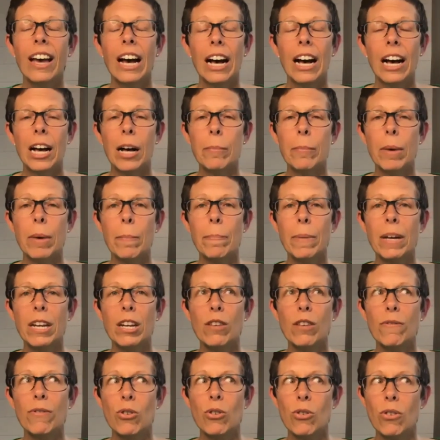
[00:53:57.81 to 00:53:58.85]
um, but
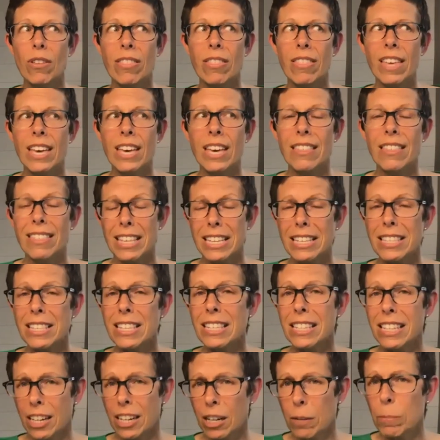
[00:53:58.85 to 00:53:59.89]
if you could think this is
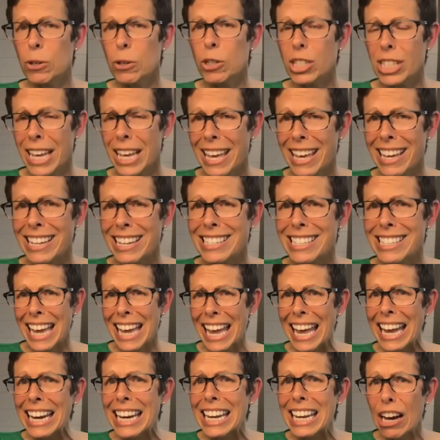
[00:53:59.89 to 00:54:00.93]
going to pertain
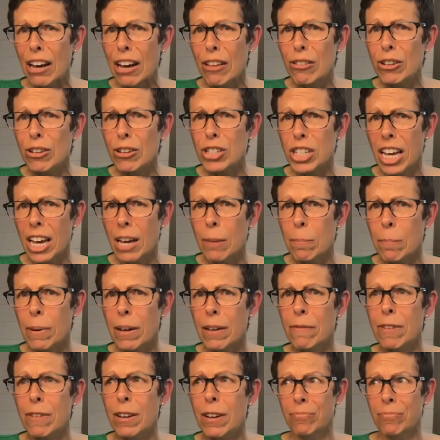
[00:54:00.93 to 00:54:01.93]
any other type of